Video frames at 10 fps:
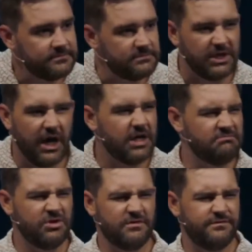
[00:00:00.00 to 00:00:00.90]
God
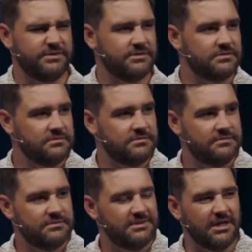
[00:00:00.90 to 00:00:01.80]
moves.
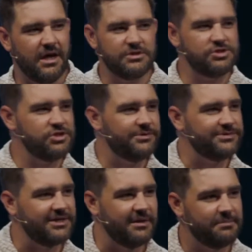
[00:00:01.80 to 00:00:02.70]
God shows
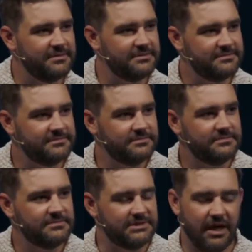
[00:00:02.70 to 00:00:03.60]
up.
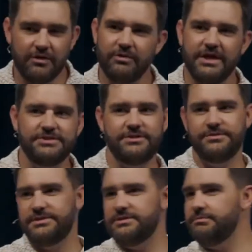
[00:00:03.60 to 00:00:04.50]
God
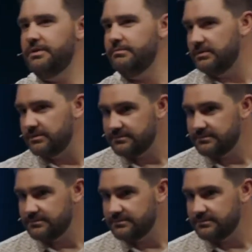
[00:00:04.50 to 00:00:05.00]
rescues his people.